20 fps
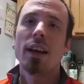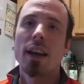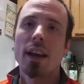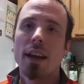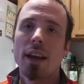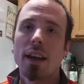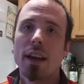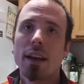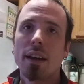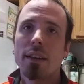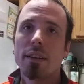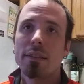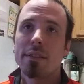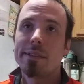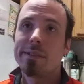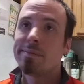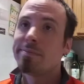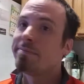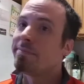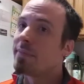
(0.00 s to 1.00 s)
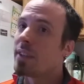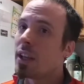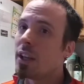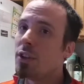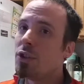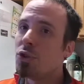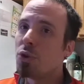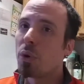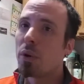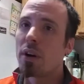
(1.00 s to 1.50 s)
and
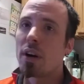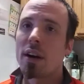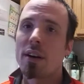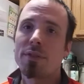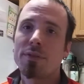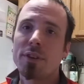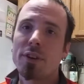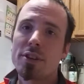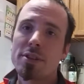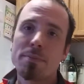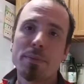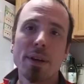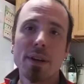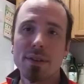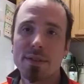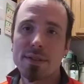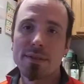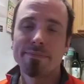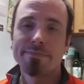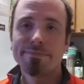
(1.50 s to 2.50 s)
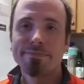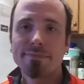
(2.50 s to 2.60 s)
enjoy our first beers.